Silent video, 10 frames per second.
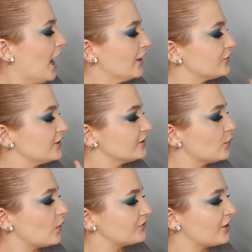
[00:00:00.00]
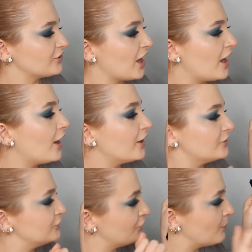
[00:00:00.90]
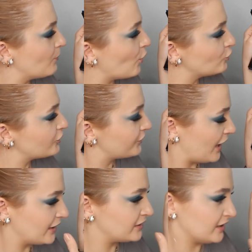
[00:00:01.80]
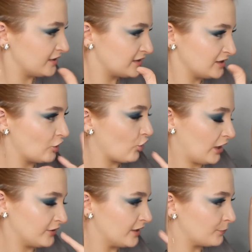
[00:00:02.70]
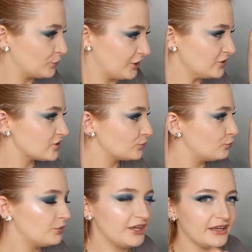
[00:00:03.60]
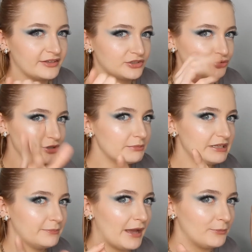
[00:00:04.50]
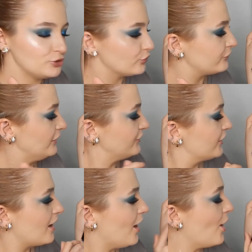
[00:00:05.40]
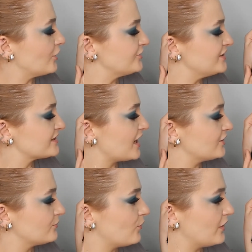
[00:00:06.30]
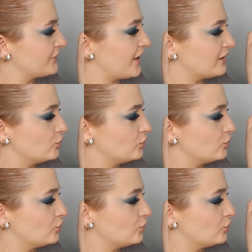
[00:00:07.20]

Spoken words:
I think the ones that are the most at their potential to be extremely bam in your face are this kind of ones that